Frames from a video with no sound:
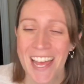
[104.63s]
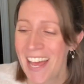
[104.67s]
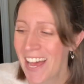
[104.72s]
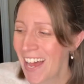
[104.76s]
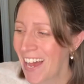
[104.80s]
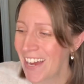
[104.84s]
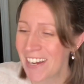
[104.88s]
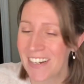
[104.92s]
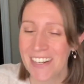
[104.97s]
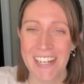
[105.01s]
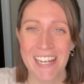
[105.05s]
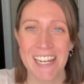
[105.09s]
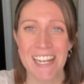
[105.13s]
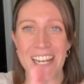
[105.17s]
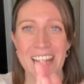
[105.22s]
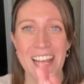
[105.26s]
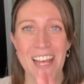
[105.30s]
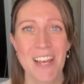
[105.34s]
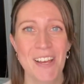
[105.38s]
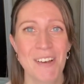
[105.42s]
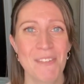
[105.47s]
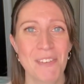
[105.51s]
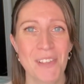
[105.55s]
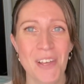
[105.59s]
All right,
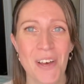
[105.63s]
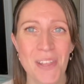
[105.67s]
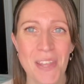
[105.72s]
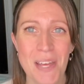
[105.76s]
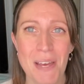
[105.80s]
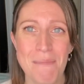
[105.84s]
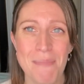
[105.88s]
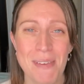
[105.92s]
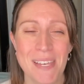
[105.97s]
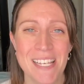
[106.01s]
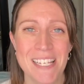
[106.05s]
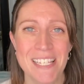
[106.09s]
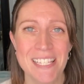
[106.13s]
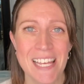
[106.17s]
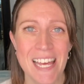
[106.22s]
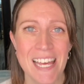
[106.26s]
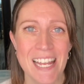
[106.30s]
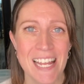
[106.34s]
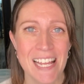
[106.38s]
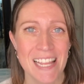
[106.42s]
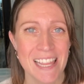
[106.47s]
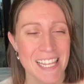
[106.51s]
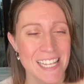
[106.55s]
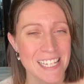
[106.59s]
with all that being
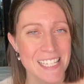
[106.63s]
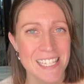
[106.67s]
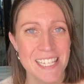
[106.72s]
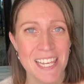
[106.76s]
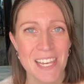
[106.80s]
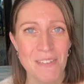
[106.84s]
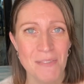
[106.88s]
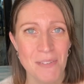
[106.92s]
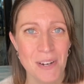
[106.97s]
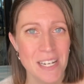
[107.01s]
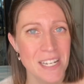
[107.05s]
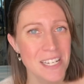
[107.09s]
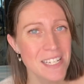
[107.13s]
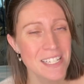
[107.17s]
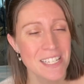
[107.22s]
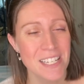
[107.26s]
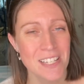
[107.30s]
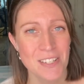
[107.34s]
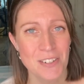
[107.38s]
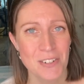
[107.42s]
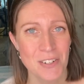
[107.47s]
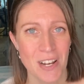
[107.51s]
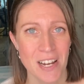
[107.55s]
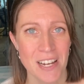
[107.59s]
said, let's get right into
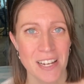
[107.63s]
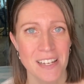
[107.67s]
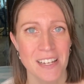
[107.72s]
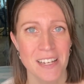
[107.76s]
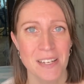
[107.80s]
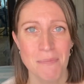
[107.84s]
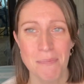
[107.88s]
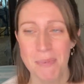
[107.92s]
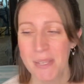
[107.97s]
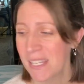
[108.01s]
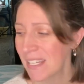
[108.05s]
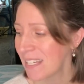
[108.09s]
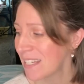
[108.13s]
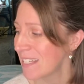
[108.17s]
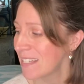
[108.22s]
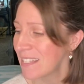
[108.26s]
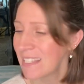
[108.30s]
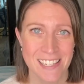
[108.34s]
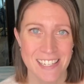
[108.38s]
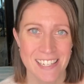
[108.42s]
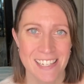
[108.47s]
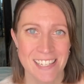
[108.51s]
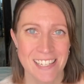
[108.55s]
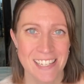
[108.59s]
the try on
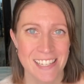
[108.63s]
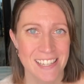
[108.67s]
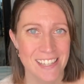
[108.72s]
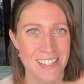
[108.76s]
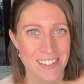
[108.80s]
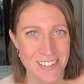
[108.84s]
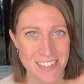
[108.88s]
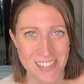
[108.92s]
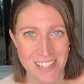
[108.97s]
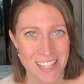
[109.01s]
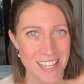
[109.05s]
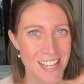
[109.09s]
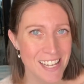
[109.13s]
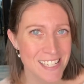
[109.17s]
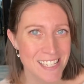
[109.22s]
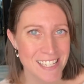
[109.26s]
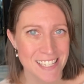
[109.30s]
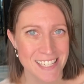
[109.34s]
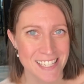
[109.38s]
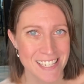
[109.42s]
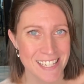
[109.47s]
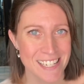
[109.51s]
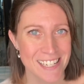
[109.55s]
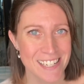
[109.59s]
because there's a lot to
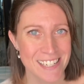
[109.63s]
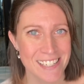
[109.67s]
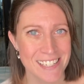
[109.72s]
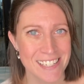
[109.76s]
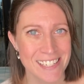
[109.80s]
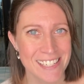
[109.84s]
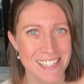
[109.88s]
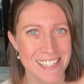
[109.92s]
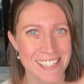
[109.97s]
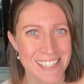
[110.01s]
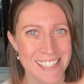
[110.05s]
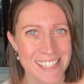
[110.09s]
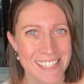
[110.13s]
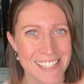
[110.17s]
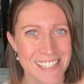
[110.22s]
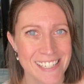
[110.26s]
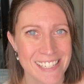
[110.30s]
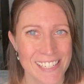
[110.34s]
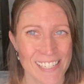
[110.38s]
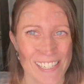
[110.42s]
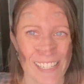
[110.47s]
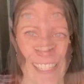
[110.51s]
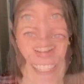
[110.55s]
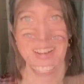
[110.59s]
see here.
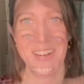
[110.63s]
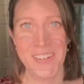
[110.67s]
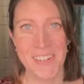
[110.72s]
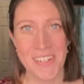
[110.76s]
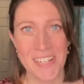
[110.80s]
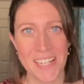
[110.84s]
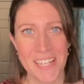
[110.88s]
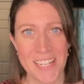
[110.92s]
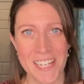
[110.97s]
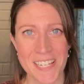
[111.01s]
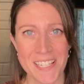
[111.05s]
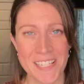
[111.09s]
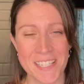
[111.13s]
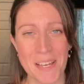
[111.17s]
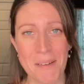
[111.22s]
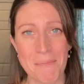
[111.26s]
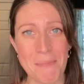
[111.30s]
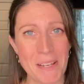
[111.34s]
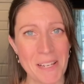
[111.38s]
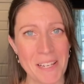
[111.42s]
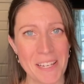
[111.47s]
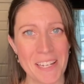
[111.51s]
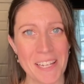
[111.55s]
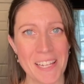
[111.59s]
All right, guys, I'm
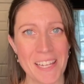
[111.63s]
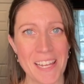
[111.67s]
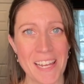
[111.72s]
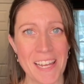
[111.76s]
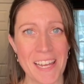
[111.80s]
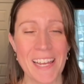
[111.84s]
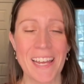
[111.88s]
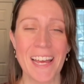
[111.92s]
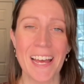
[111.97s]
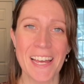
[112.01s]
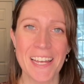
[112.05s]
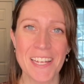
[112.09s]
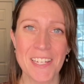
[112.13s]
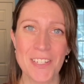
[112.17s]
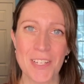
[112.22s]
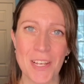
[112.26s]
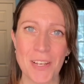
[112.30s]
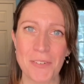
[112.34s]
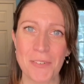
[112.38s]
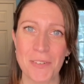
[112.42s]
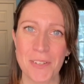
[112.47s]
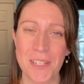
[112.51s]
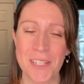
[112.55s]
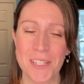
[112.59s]
not gonna lie. I
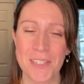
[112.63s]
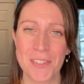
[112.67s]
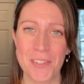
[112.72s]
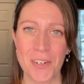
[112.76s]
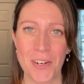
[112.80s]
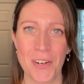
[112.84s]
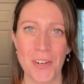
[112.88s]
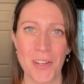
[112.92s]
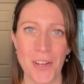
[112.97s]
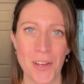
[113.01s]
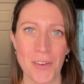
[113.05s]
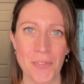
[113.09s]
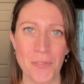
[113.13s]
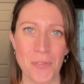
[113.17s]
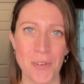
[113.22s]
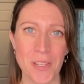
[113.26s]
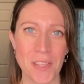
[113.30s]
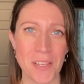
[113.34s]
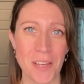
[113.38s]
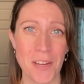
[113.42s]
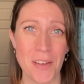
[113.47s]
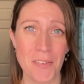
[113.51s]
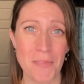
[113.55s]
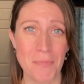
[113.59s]
generally start off
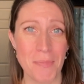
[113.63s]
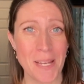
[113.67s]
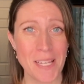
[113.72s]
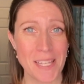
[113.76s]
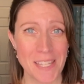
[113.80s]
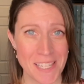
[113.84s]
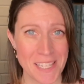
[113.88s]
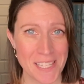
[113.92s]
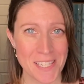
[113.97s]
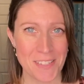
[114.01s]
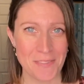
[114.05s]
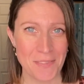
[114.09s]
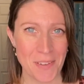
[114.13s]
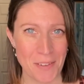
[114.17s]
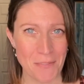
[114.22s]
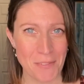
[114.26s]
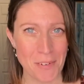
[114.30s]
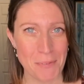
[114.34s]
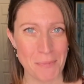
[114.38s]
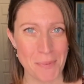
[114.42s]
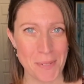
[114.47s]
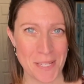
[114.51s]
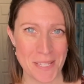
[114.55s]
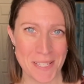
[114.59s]
with kind of my least
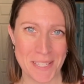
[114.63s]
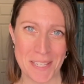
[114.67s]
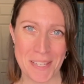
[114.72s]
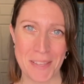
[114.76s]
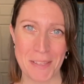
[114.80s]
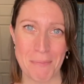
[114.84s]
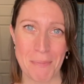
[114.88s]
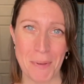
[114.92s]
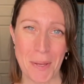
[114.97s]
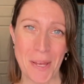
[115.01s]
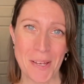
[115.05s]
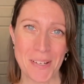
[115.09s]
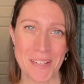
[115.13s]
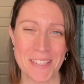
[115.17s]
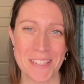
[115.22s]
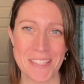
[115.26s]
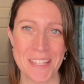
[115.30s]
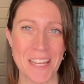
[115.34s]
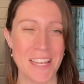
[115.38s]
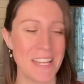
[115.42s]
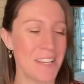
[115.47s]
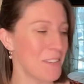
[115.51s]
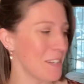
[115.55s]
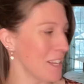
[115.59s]
favorite piece in the box,
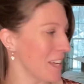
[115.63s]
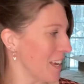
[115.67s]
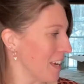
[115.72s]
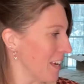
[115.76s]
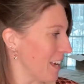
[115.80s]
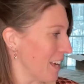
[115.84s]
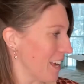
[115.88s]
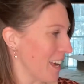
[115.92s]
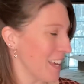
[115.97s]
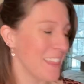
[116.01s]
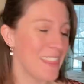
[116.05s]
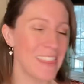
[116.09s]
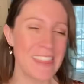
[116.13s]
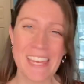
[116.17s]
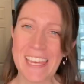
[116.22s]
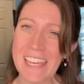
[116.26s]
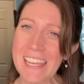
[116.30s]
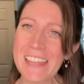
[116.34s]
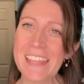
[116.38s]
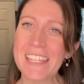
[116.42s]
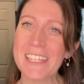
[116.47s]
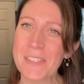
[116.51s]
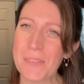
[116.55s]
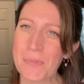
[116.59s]
and I
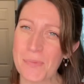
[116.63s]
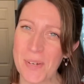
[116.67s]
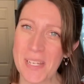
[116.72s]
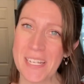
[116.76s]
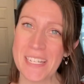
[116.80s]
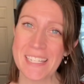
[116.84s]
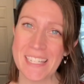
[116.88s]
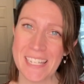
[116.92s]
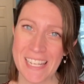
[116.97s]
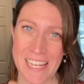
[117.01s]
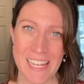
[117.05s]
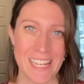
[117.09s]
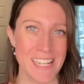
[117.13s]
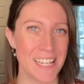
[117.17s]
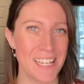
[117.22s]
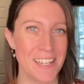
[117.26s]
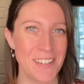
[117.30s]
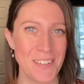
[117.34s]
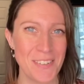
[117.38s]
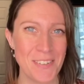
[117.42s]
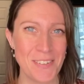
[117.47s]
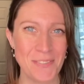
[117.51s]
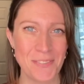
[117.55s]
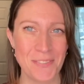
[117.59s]
think this one is it
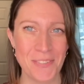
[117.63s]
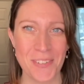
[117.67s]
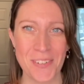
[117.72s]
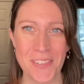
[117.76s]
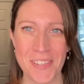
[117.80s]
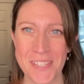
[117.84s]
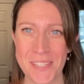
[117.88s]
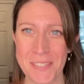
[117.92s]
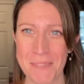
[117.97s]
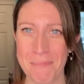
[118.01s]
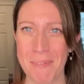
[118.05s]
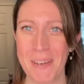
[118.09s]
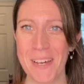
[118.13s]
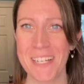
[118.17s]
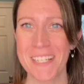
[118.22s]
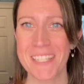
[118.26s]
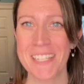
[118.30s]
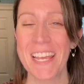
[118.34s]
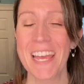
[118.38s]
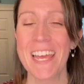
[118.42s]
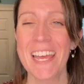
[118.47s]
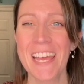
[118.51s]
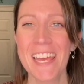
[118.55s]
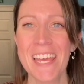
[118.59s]
for this box.
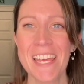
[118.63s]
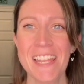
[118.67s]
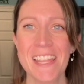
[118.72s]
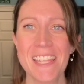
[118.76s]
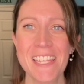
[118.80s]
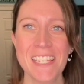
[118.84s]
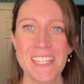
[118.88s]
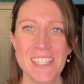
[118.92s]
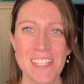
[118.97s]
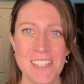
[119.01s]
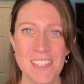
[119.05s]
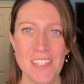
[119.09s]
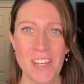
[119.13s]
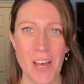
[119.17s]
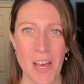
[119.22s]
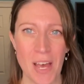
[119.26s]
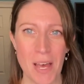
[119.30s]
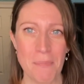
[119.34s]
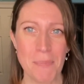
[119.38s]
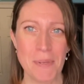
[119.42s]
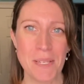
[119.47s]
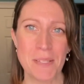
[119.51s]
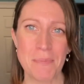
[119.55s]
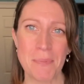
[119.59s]
This
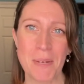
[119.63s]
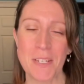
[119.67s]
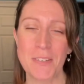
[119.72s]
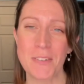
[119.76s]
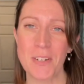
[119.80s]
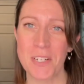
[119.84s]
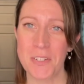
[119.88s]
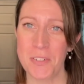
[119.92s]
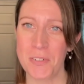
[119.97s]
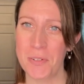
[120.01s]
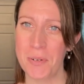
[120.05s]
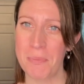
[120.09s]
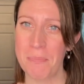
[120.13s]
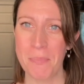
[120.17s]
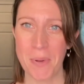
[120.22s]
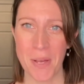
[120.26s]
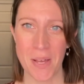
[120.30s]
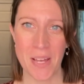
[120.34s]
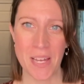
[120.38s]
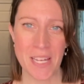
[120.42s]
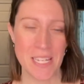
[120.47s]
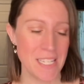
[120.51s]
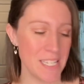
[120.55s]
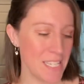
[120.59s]
top is by Treasure and
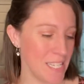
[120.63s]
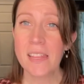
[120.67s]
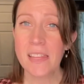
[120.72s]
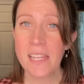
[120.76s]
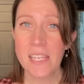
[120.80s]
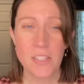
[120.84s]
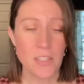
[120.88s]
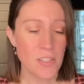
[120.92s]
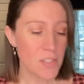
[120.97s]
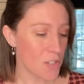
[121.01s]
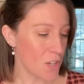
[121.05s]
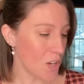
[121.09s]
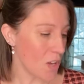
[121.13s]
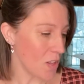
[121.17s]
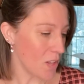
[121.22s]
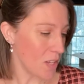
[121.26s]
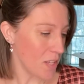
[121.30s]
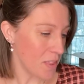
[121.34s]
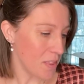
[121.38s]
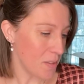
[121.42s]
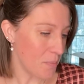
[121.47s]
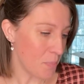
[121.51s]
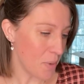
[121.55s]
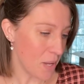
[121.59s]
Bond. They just call
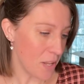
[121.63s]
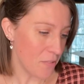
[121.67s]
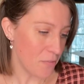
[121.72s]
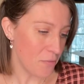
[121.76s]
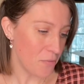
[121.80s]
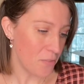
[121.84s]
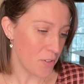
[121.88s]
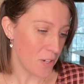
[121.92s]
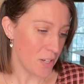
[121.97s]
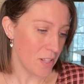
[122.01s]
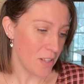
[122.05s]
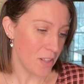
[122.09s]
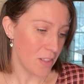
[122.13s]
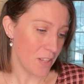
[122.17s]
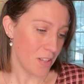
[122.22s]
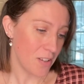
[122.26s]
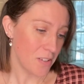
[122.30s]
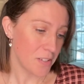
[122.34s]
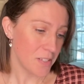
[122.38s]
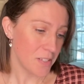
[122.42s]
it the button front long